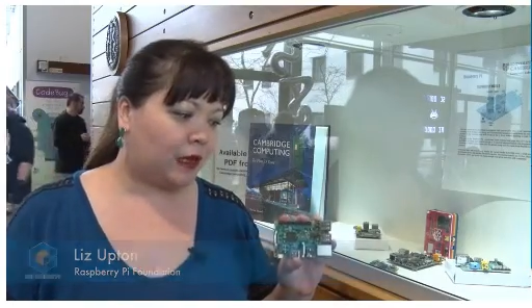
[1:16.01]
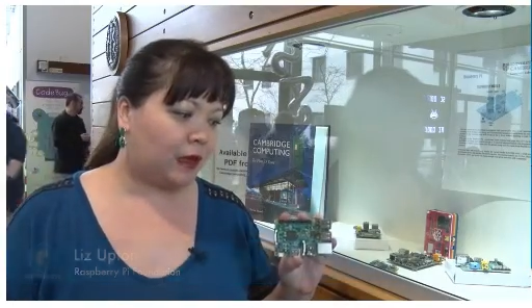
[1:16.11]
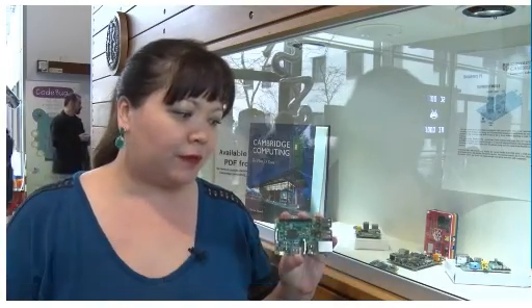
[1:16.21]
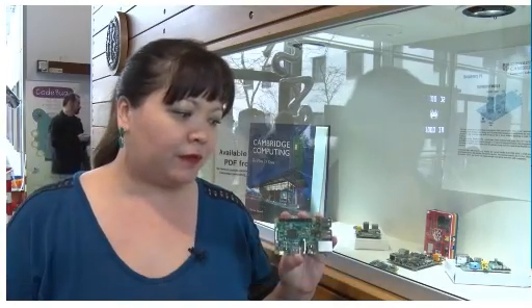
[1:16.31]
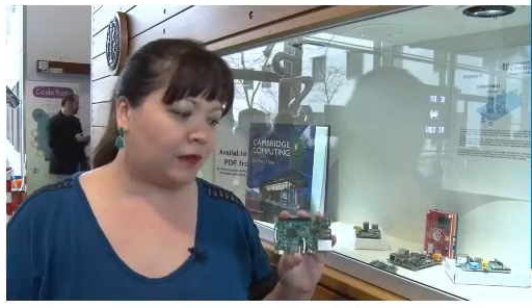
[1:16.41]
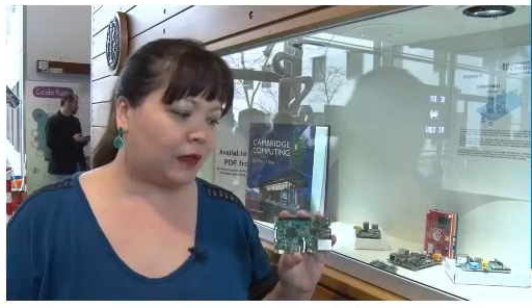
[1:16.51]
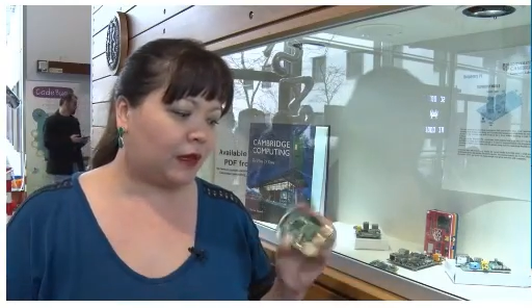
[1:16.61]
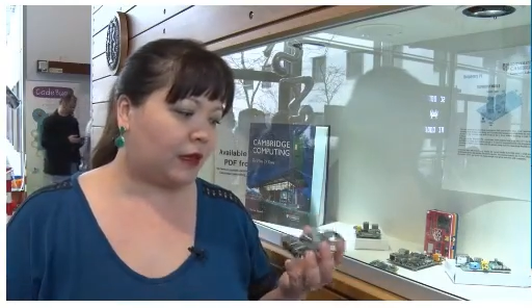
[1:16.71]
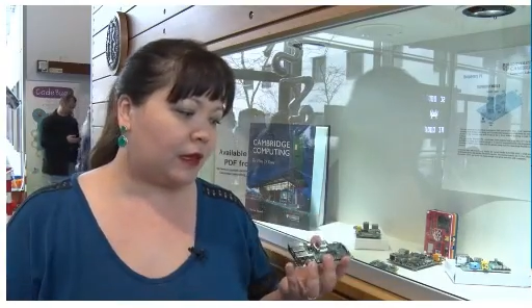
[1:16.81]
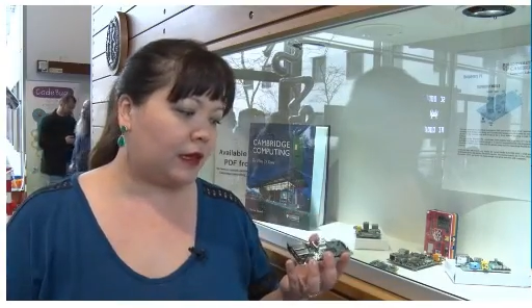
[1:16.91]
Um,
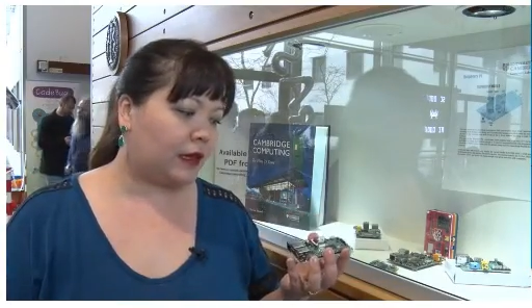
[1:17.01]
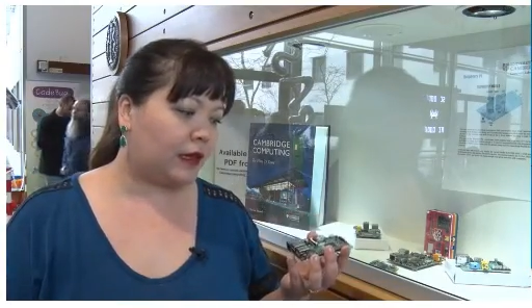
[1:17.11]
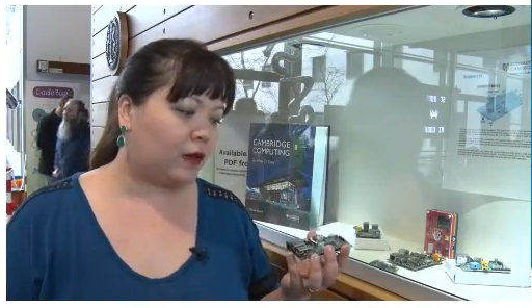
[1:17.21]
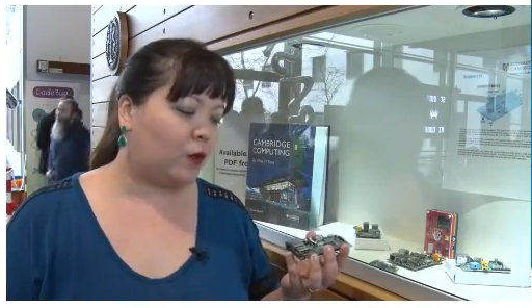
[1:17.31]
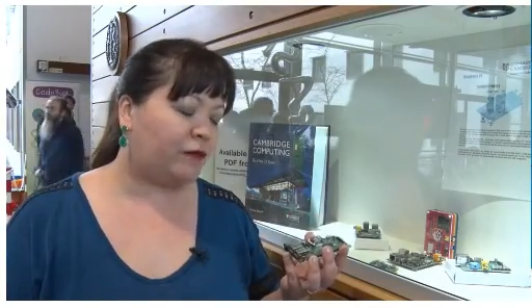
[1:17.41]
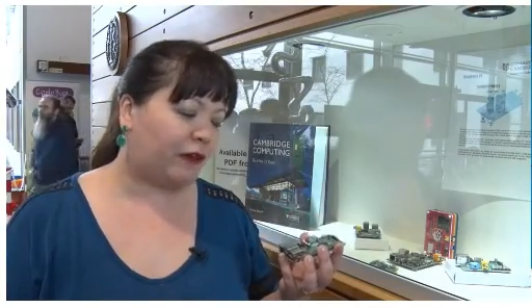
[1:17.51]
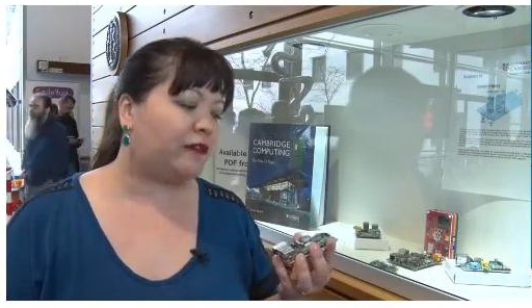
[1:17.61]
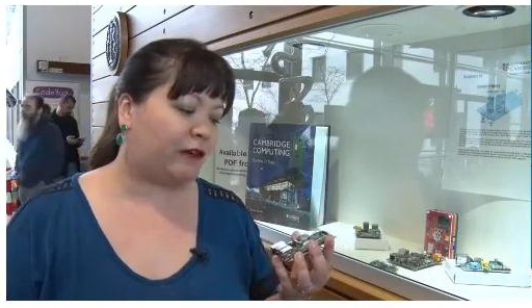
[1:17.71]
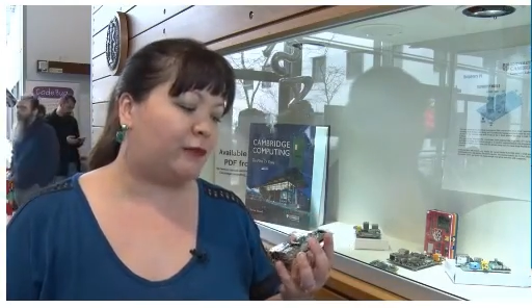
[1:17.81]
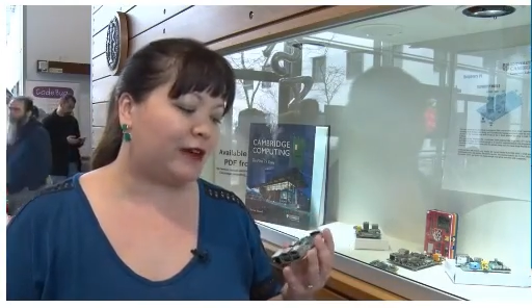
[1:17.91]
we're
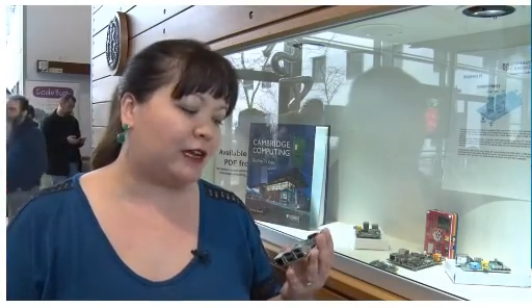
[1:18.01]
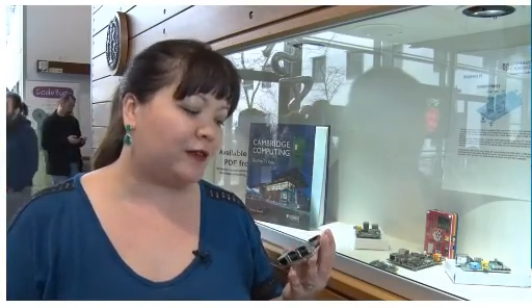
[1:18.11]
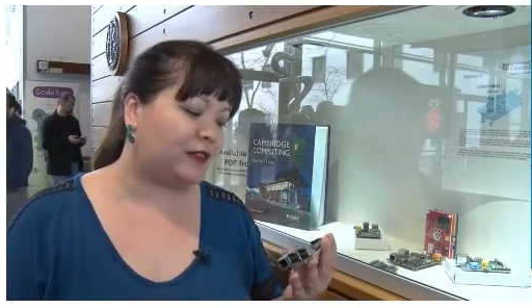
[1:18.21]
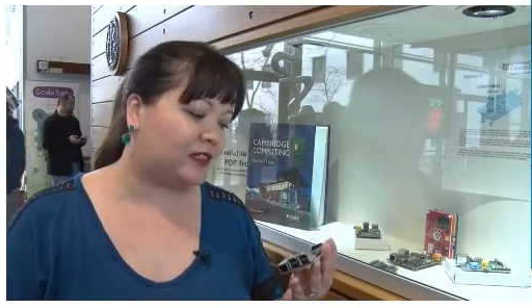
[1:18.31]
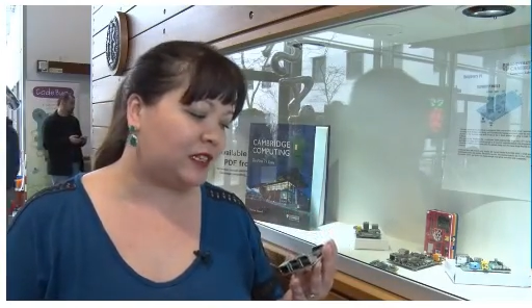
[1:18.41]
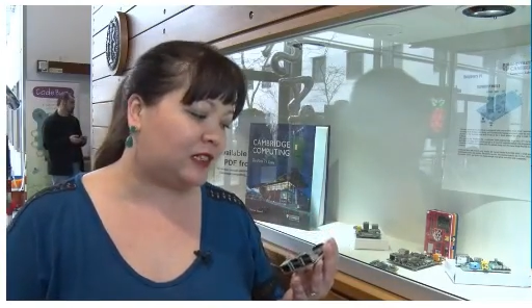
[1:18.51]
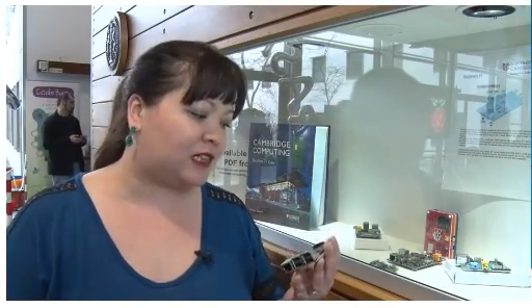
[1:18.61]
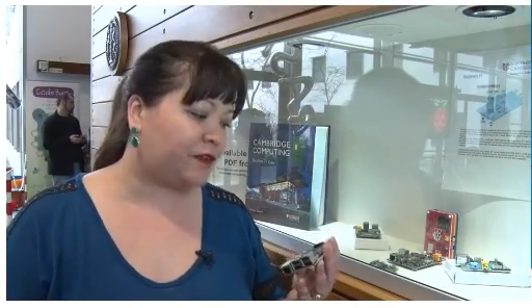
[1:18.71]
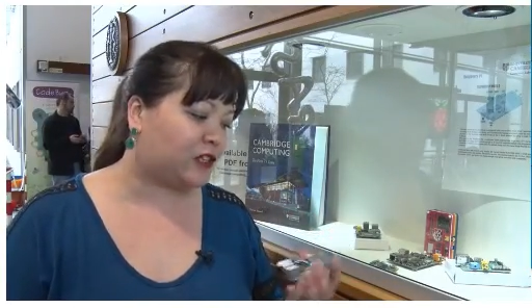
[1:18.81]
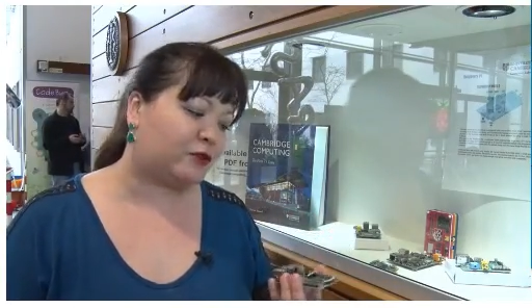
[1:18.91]
very, very proud of it. This is
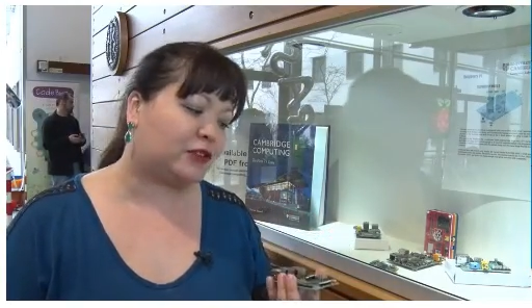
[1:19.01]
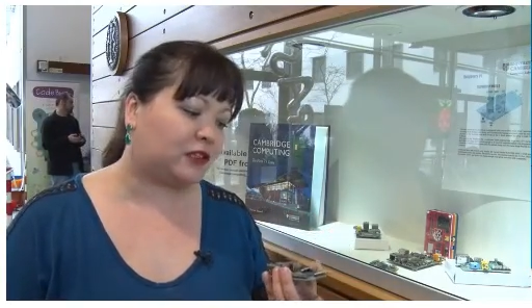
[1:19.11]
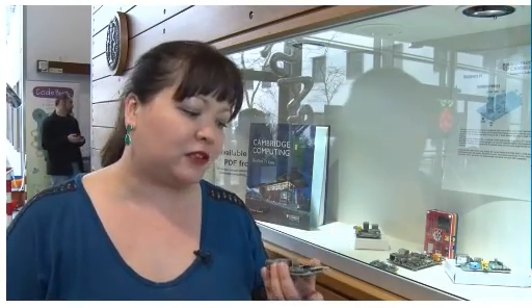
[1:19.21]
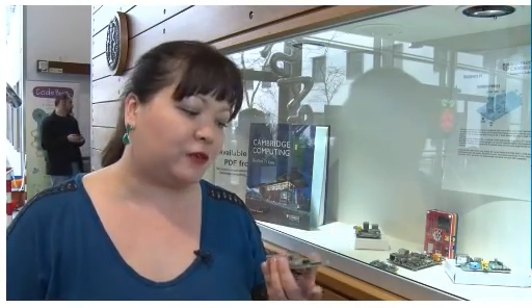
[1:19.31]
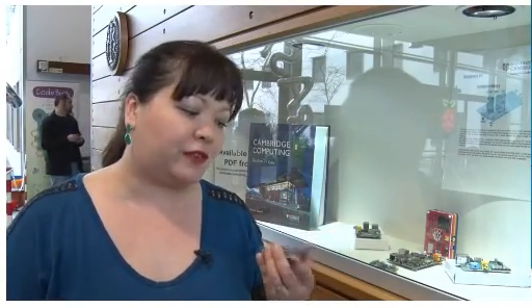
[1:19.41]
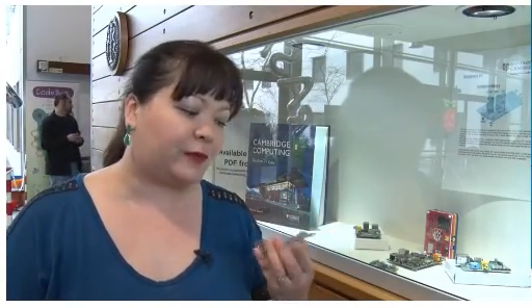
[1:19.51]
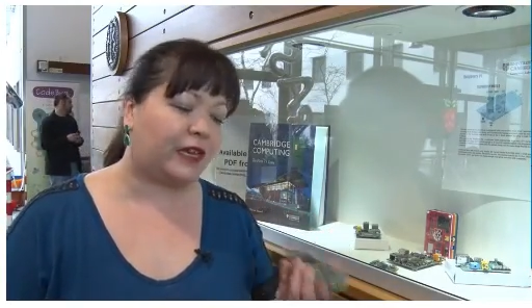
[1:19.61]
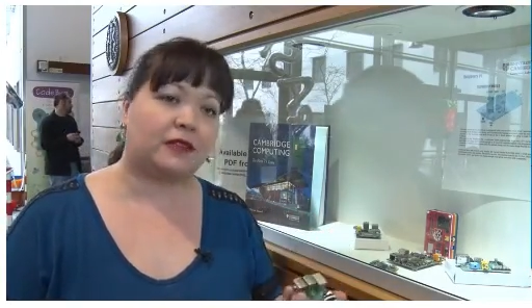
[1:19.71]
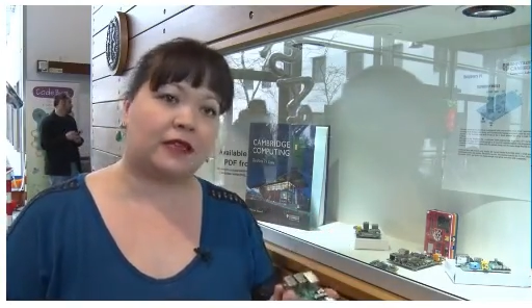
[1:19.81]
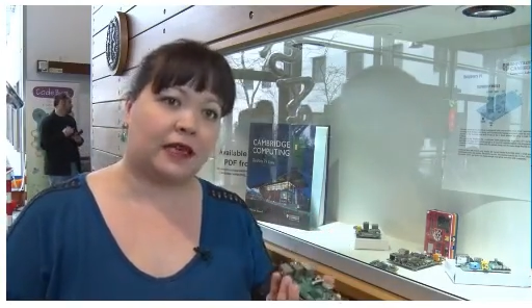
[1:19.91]
the first product that we've
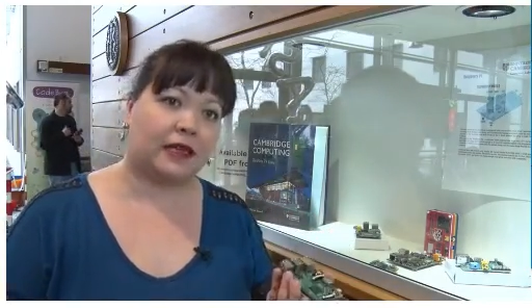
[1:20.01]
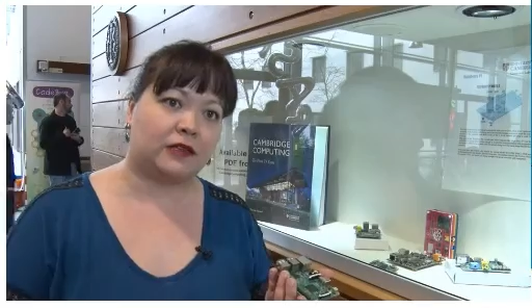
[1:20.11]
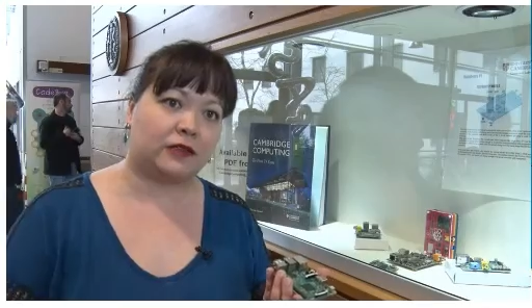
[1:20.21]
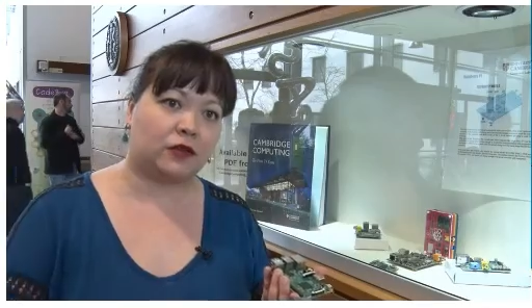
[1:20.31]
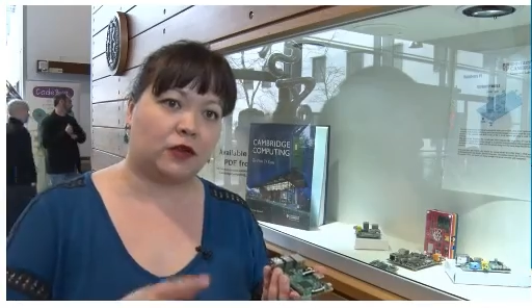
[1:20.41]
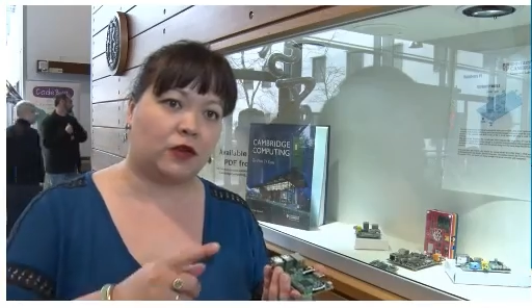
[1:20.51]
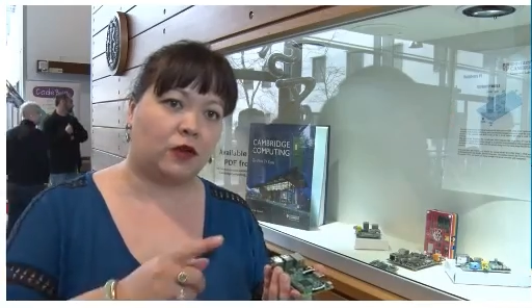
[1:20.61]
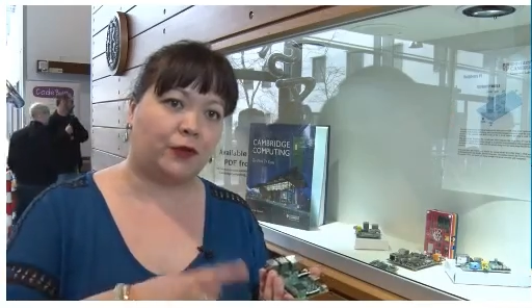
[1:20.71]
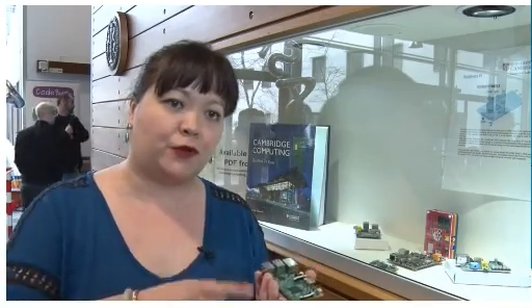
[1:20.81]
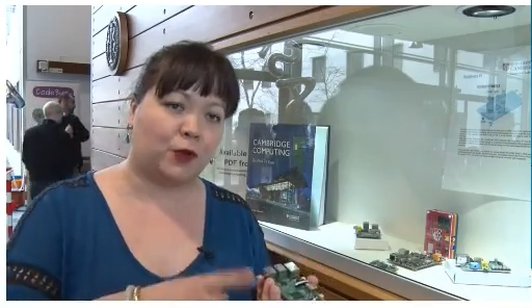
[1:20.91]
made that has
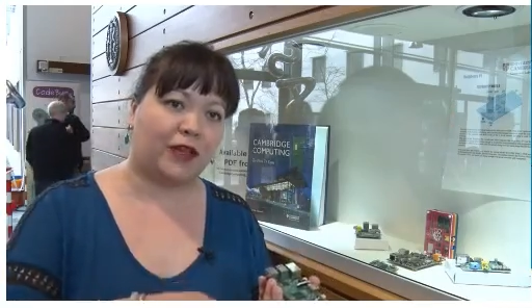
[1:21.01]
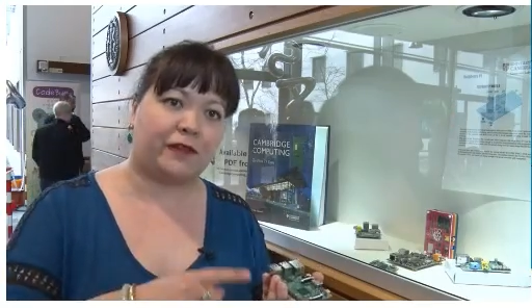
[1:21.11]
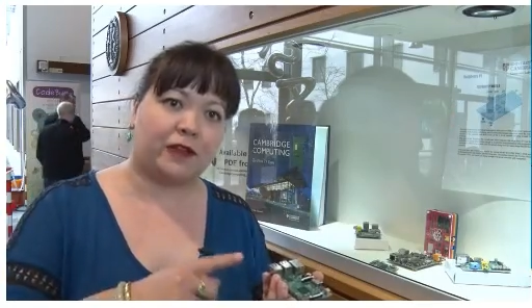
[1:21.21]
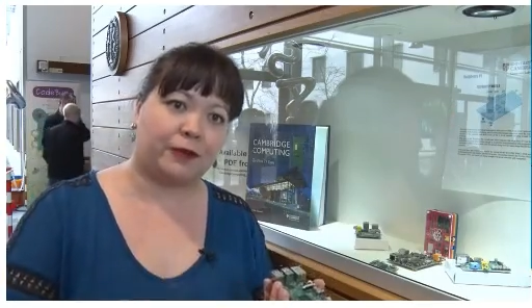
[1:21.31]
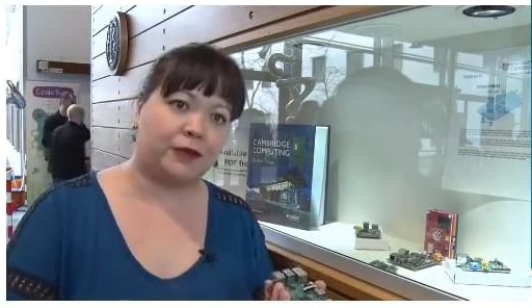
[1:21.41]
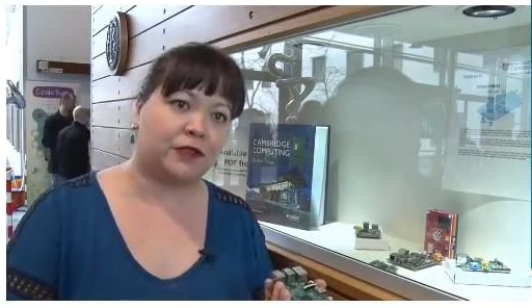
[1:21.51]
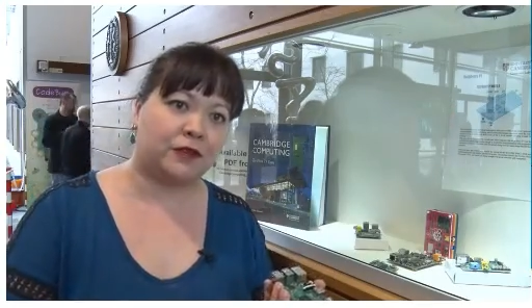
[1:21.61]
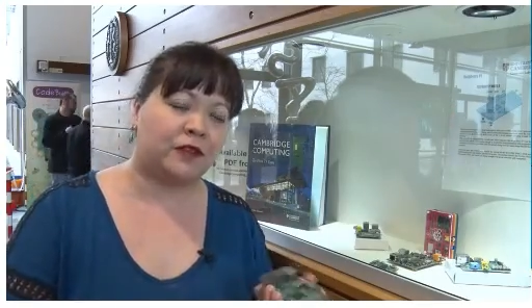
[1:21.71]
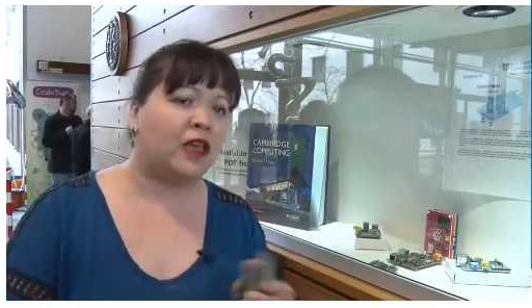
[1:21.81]
onboard Wi-Fi and Bluetooth.